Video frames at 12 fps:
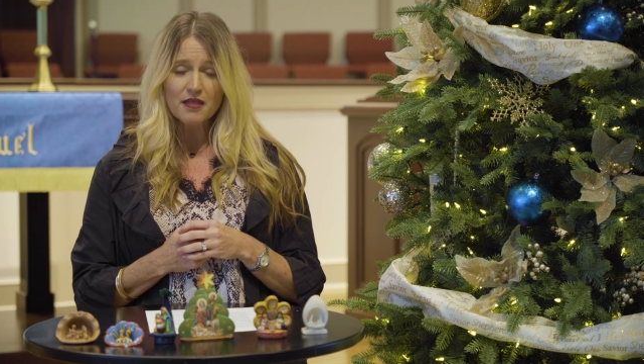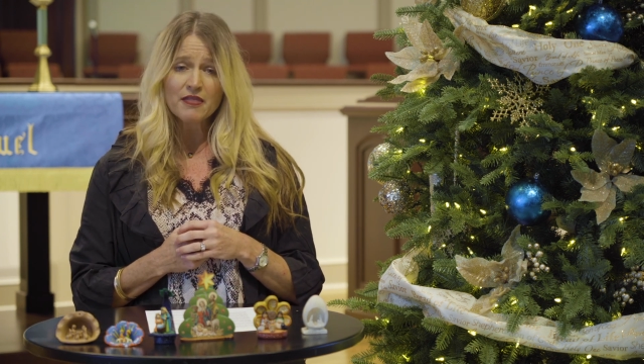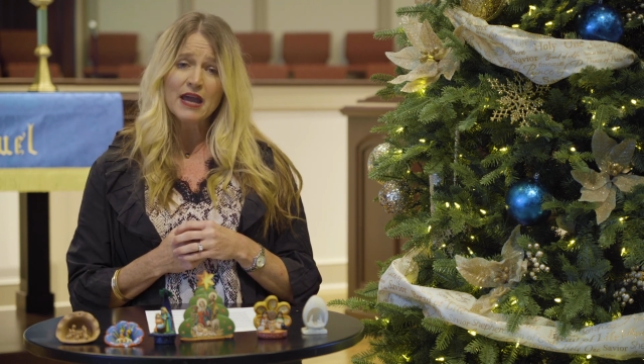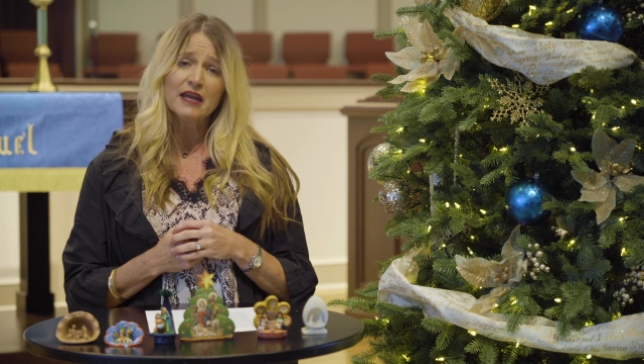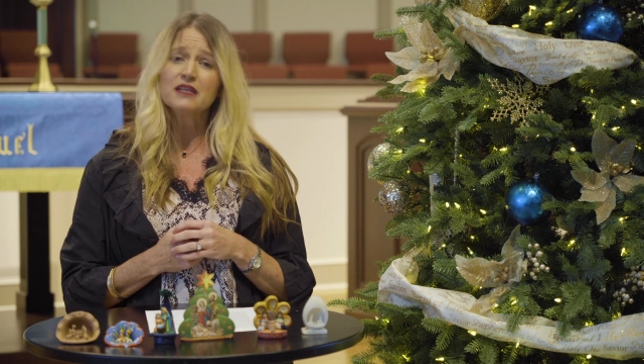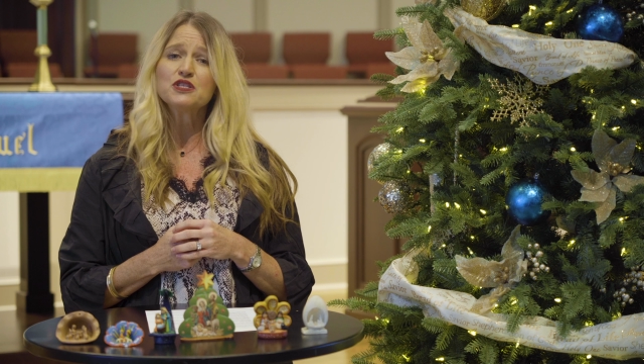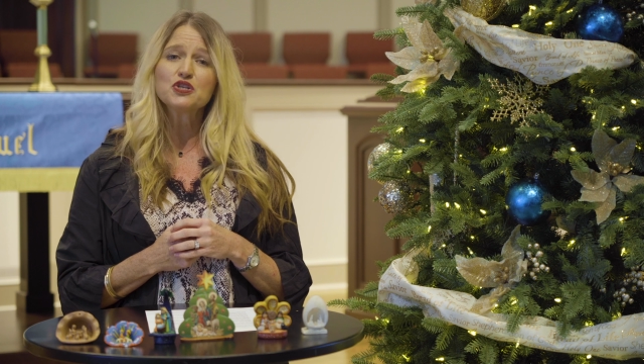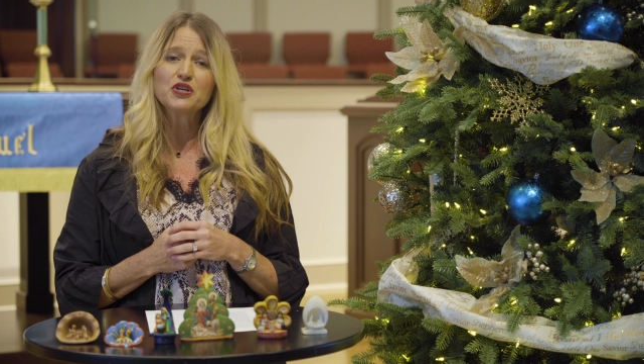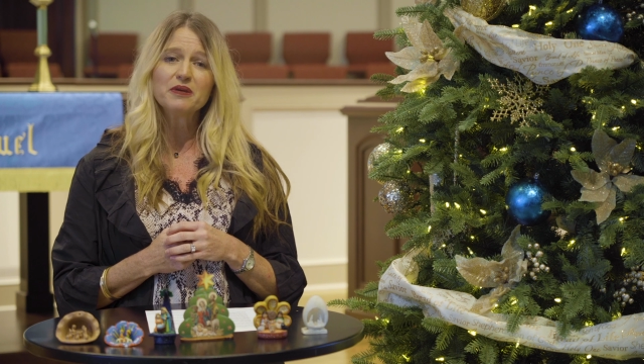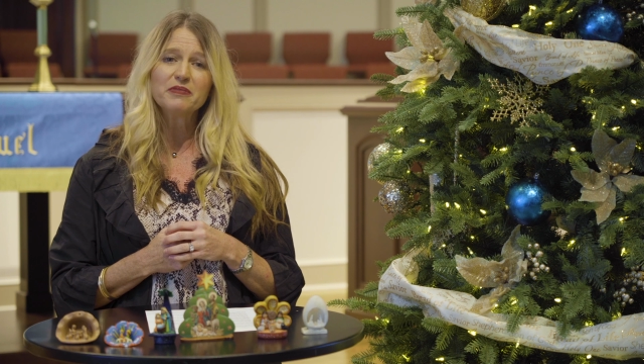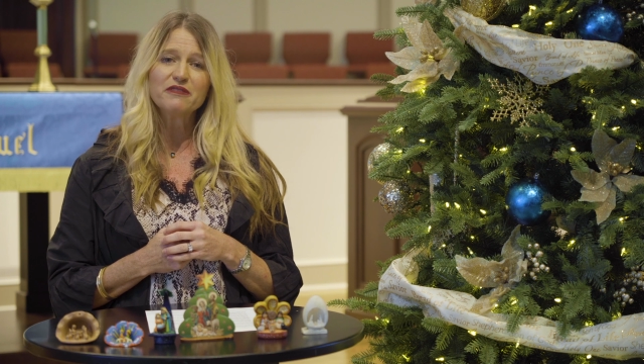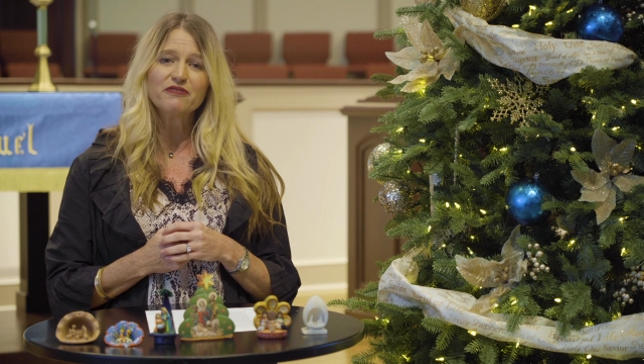The answer
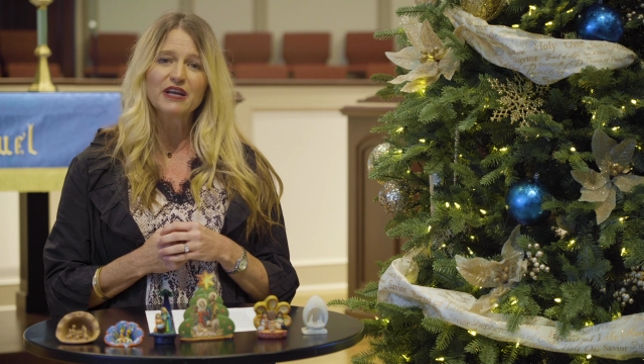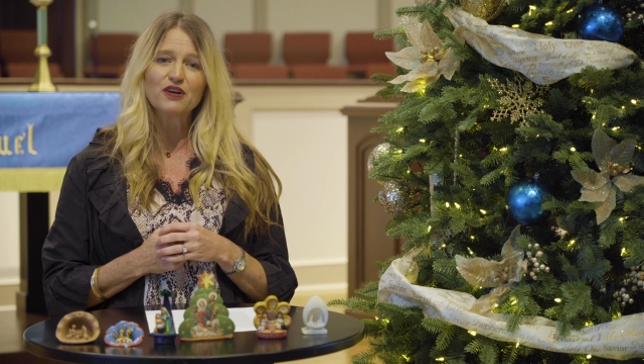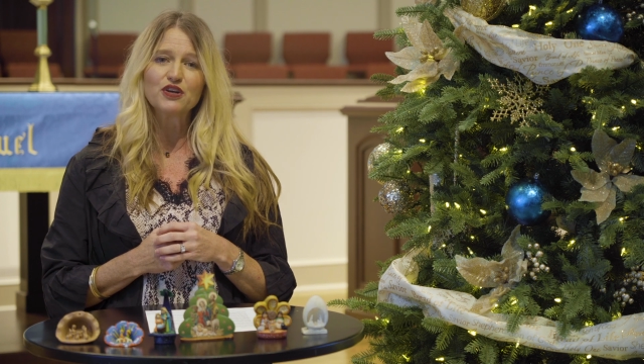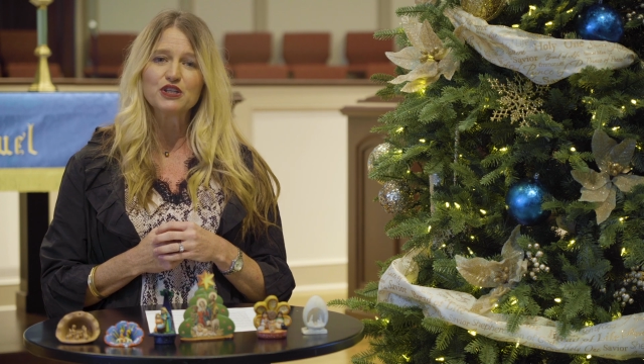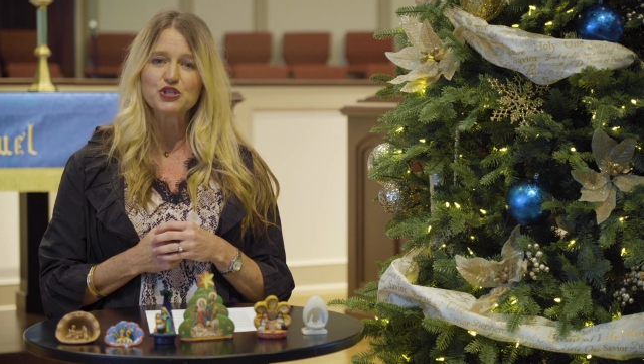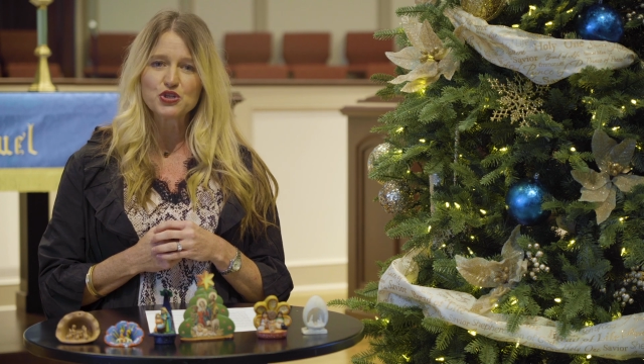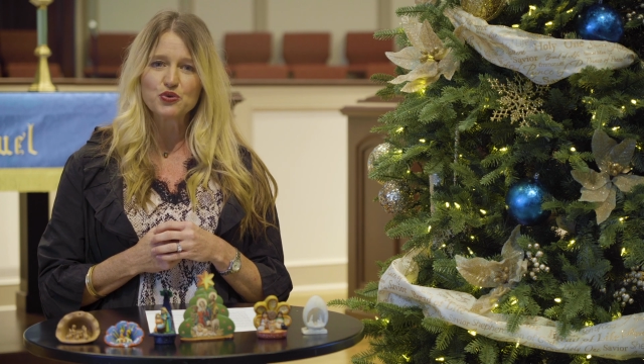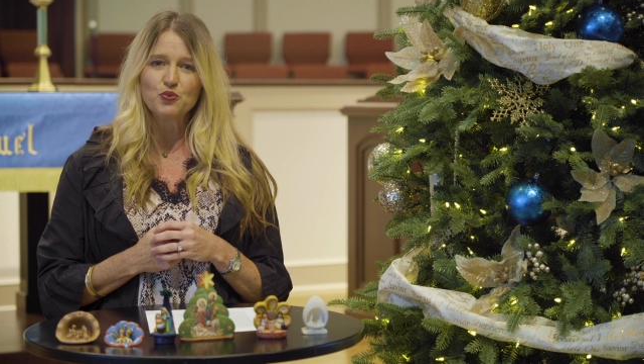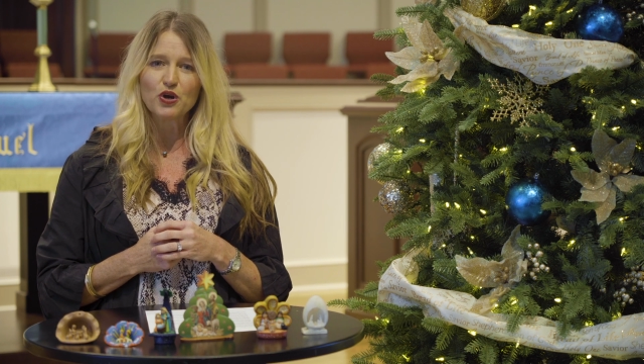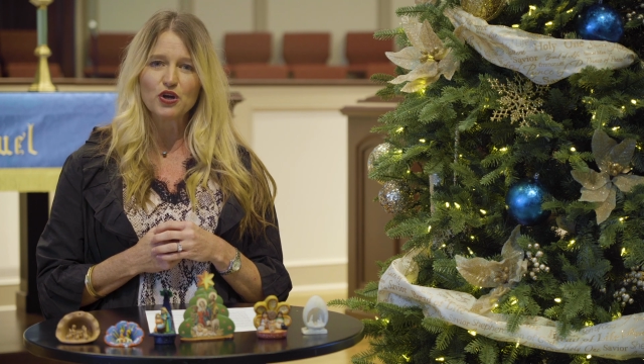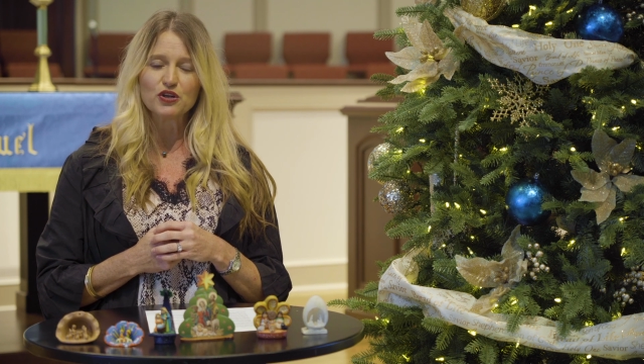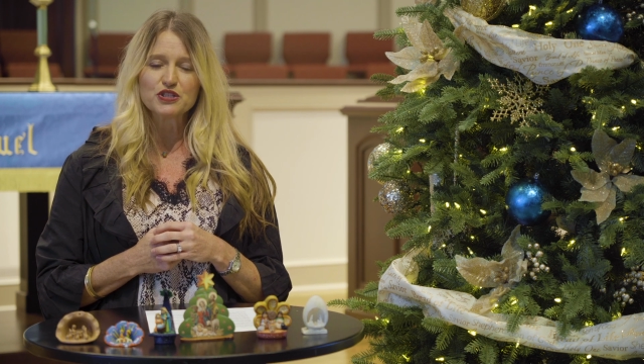can be found in two
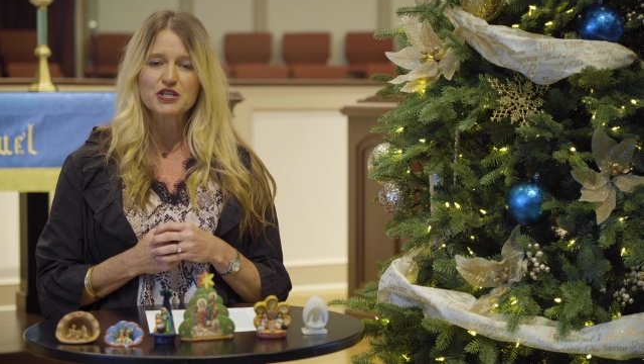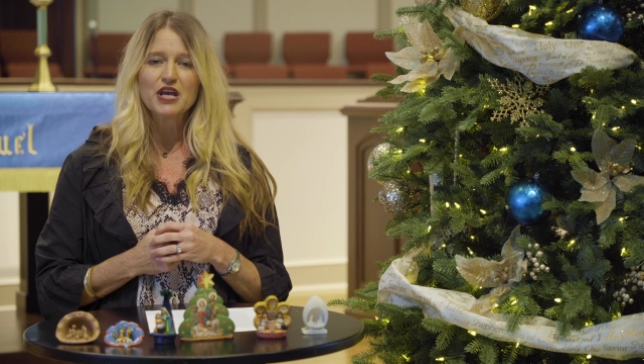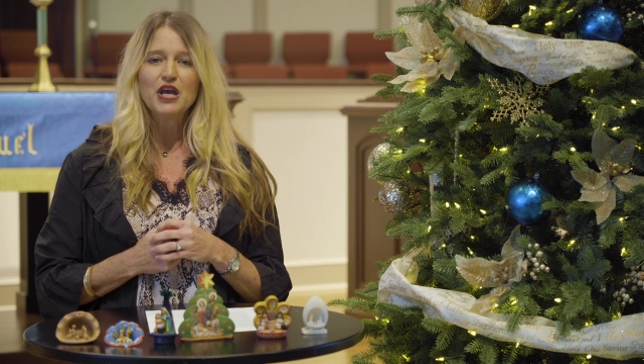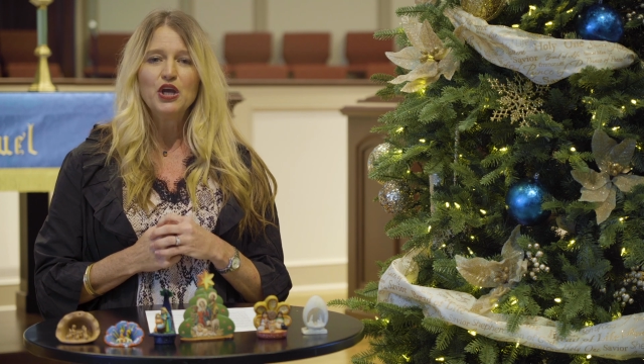words: